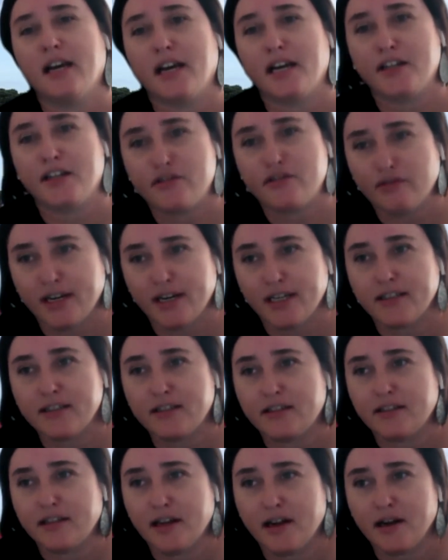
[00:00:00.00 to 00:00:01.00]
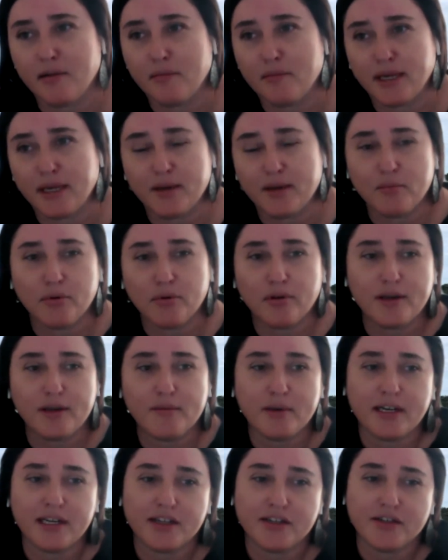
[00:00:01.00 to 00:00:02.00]
address
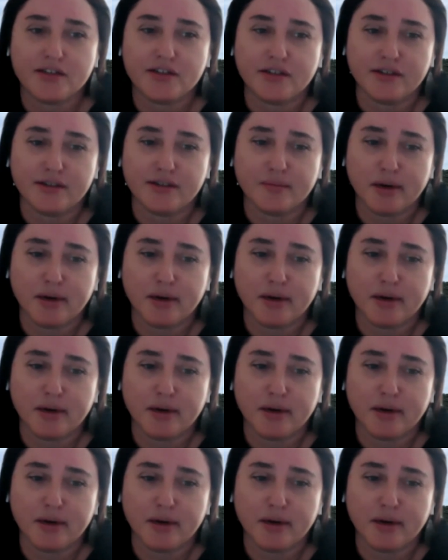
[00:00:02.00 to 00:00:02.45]
employment issues,